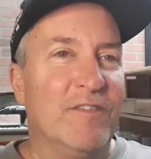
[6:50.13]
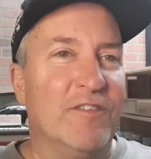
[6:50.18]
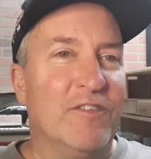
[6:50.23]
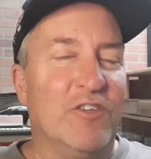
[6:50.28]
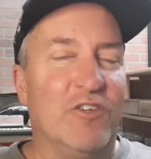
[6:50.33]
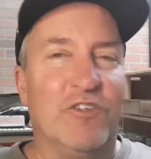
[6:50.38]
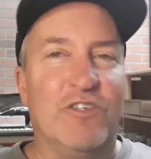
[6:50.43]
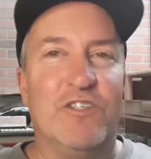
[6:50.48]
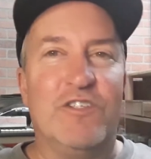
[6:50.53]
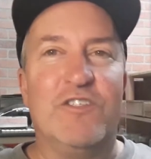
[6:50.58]

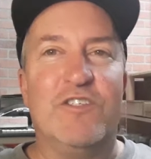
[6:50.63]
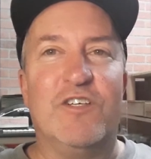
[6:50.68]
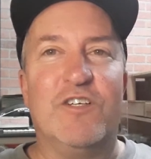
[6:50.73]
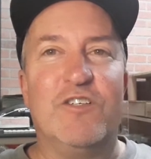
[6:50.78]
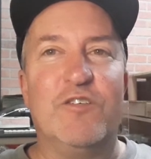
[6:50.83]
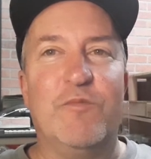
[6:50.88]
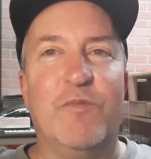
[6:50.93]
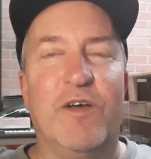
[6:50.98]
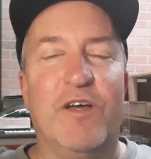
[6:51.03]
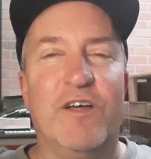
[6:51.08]

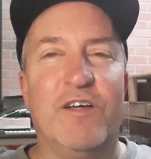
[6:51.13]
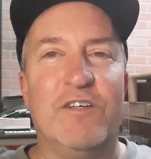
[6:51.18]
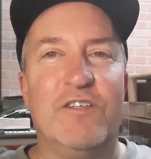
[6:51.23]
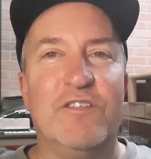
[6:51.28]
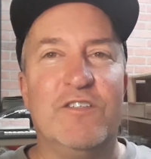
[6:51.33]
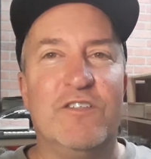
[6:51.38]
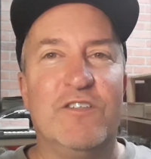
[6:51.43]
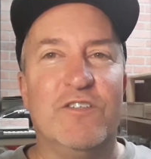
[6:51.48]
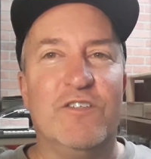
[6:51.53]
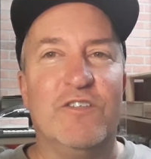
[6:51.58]

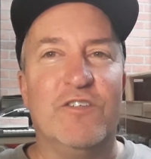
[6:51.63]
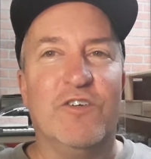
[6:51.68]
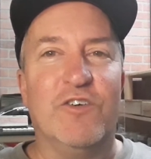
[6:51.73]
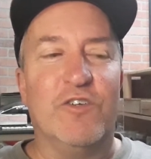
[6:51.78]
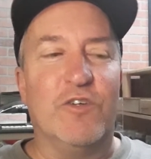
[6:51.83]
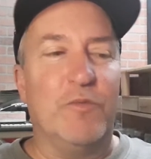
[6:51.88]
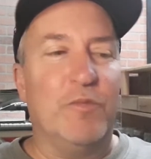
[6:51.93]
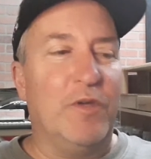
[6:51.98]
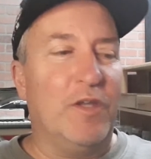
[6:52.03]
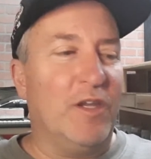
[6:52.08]
$36, or
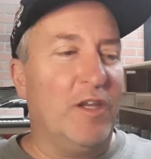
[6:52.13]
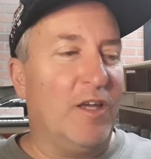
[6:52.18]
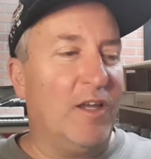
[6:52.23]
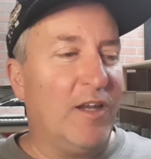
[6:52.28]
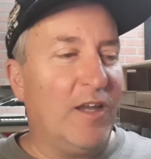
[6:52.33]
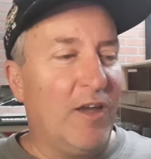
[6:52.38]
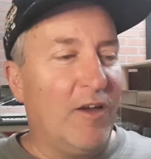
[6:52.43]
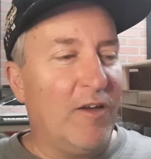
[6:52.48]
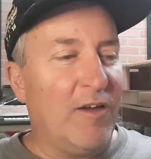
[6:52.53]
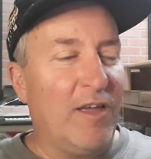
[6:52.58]
depending on
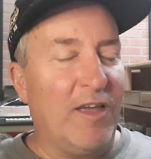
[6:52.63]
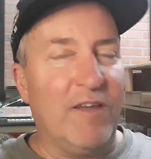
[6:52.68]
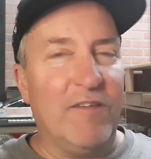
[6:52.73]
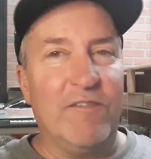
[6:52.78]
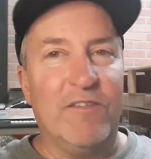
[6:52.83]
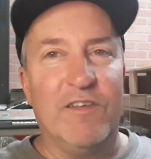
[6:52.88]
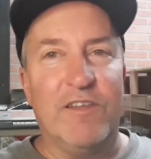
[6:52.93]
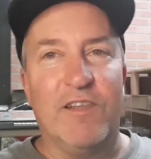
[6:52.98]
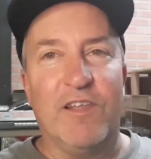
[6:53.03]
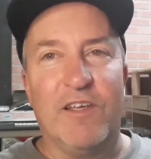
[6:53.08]
how
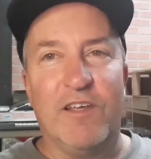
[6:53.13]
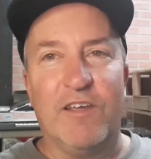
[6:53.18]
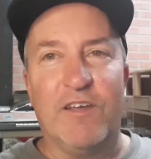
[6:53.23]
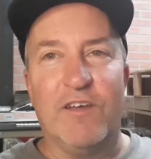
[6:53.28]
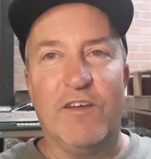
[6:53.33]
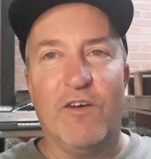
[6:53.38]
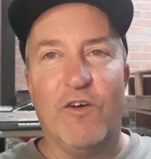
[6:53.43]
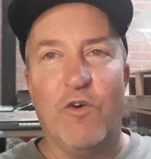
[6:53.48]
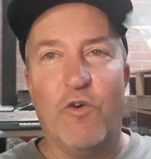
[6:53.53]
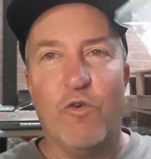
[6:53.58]
heavy, like
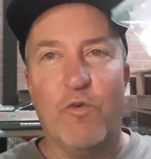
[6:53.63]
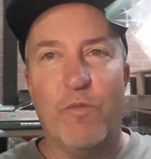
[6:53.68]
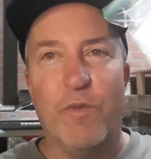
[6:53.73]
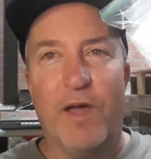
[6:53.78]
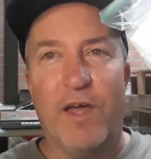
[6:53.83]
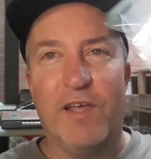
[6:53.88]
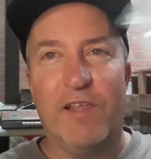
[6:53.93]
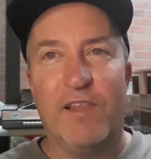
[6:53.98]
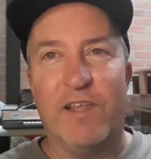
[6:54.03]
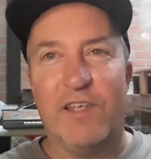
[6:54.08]
a whole
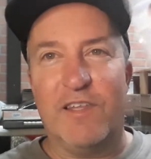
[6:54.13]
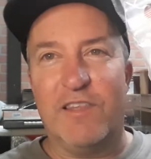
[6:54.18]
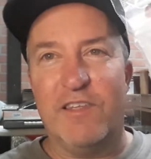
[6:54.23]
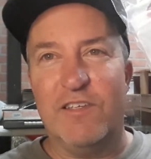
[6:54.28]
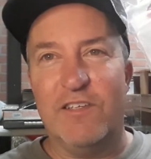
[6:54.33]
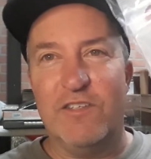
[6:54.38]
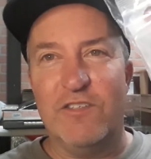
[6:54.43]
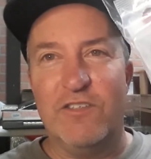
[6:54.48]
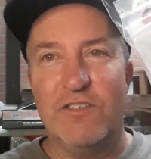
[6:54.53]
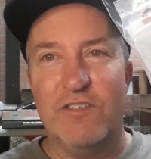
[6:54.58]
bag like
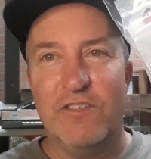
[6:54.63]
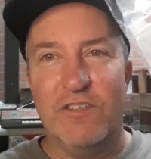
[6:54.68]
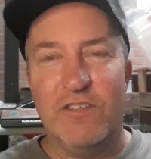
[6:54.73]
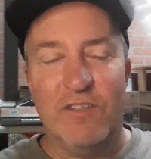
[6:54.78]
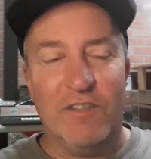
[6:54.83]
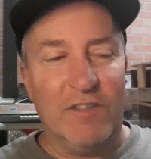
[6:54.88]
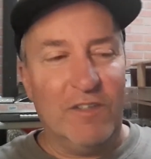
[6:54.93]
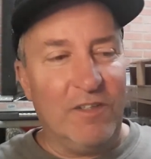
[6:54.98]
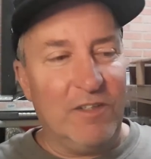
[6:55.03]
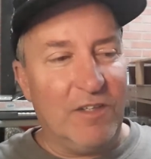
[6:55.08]
this
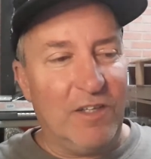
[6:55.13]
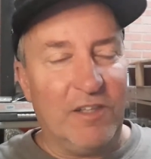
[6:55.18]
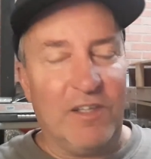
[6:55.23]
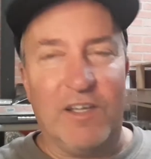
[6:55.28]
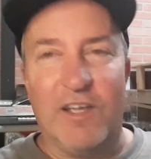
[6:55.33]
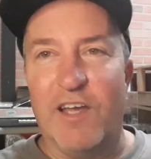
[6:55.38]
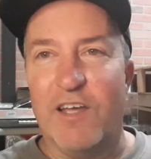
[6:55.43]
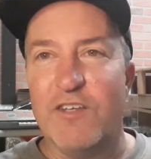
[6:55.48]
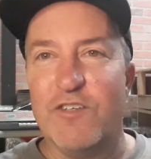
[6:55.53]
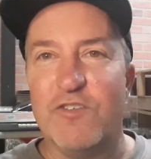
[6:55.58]
that the
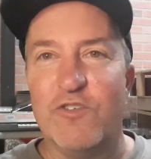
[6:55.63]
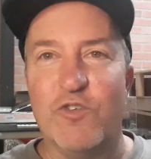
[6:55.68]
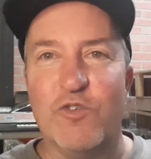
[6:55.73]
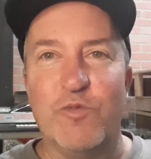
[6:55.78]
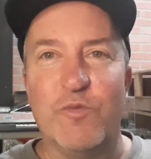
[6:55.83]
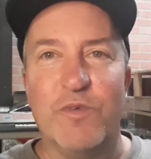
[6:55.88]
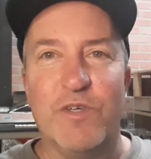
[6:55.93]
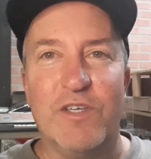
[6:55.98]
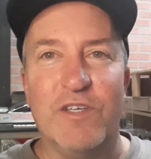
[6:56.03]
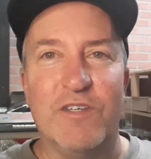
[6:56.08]
guy
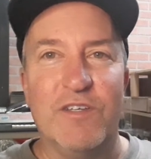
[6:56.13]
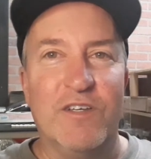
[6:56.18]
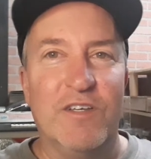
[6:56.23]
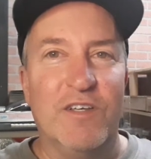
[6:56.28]
sold me,